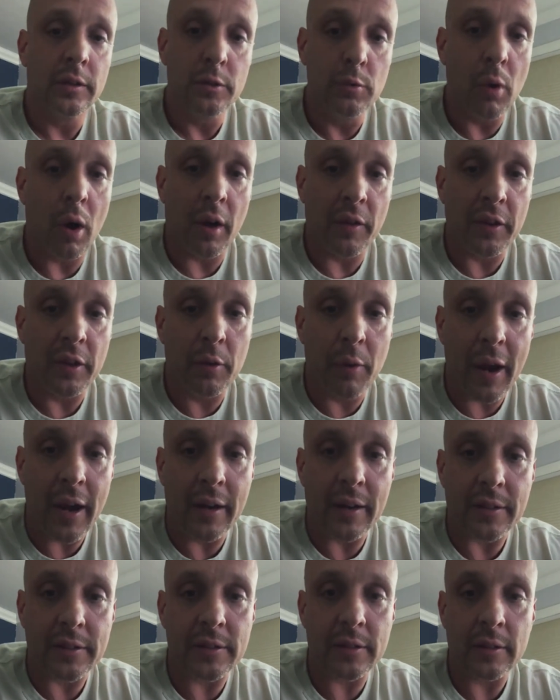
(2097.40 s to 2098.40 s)
You are the
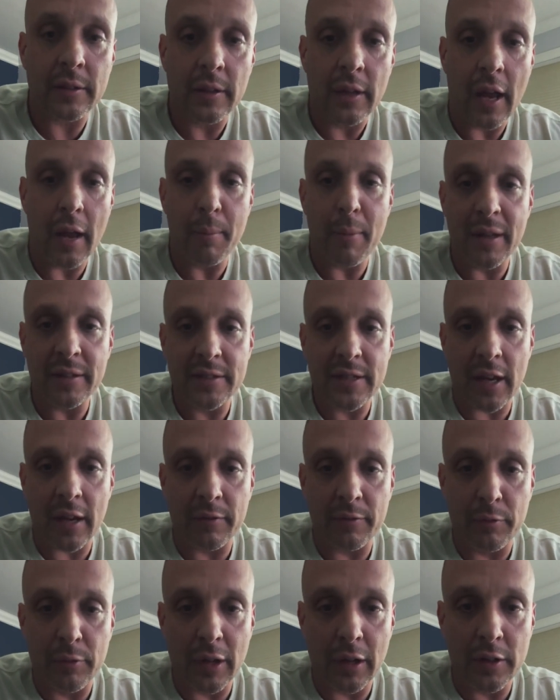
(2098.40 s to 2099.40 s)
greatest. Amen,
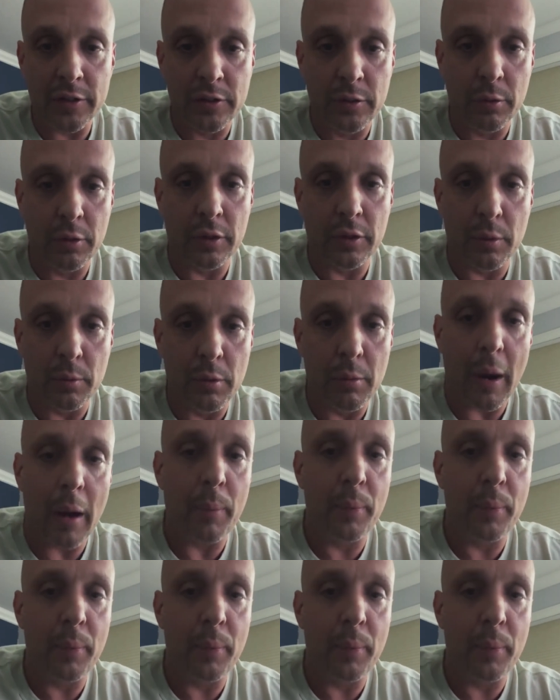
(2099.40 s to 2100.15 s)
Tab, realest dude in the room.